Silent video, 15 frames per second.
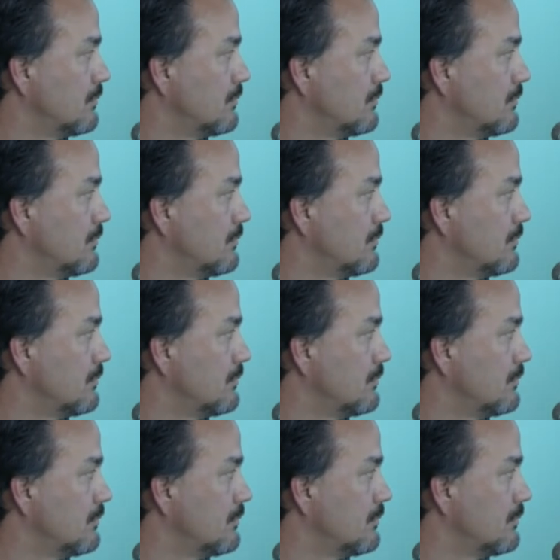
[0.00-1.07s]

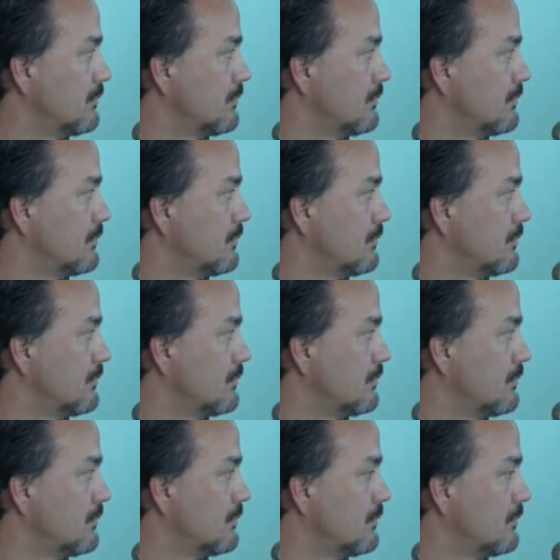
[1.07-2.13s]

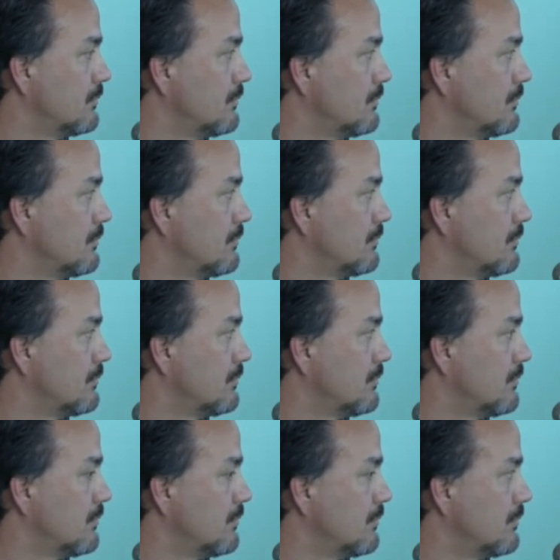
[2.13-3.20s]

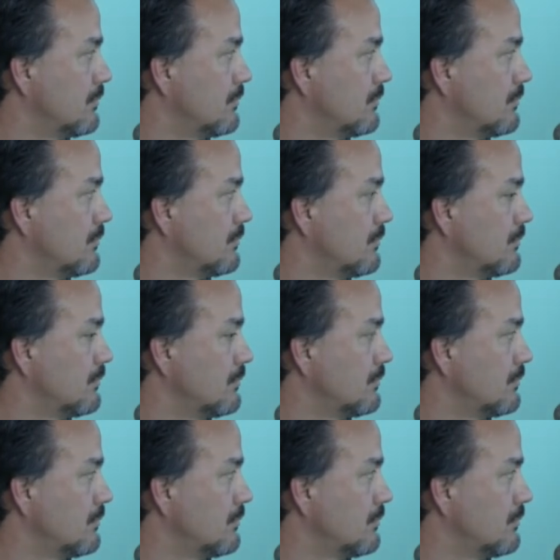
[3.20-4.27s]

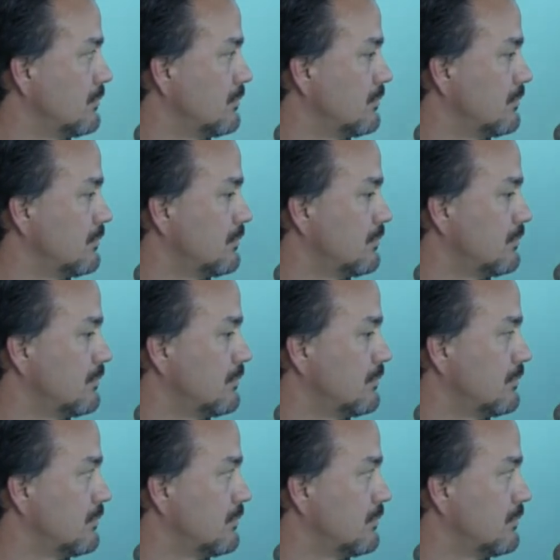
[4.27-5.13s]
No words are spoken by the person on screen.